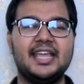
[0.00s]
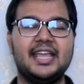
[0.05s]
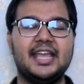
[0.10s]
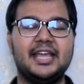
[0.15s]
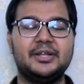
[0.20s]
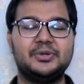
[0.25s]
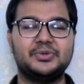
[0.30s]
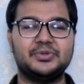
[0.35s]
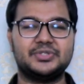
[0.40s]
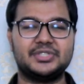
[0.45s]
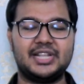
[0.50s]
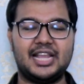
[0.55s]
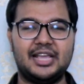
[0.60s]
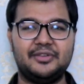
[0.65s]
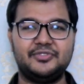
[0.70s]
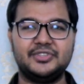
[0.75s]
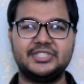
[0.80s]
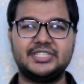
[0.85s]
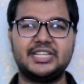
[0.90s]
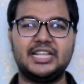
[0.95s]
and whose
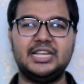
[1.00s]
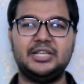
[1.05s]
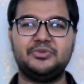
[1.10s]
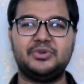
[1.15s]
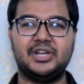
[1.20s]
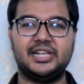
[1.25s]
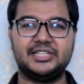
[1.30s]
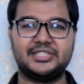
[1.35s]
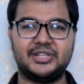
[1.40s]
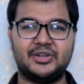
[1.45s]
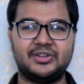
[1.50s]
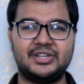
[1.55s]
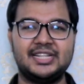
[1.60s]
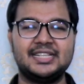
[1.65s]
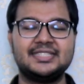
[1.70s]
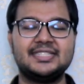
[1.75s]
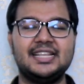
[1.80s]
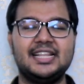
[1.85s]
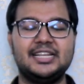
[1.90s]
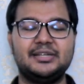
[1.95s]
lifestyle you guys on
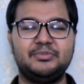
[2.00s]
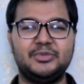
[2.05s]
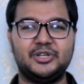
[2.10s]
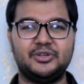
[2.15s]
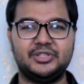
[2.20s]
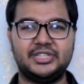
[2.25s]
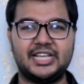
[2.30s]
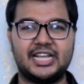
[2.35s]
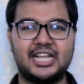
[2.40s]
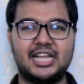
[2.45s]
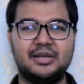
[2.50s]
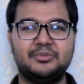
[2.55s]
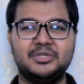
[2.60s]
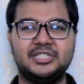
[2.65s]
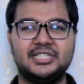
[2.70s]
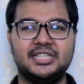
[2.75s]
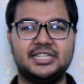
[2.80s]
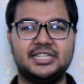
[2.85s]
next, let me know in the comment